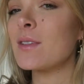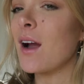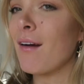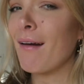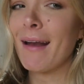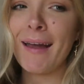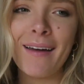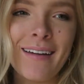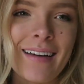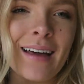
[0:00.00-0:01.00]
I'm
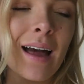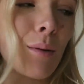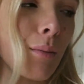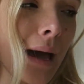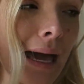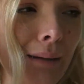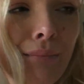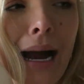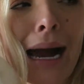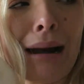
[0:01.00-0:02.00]
sorry. I'm a
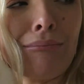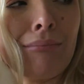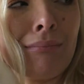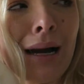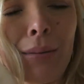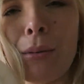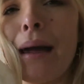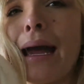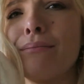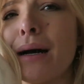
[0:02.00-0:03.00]
bad mom. I'm a
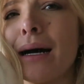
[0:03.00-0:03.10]
bad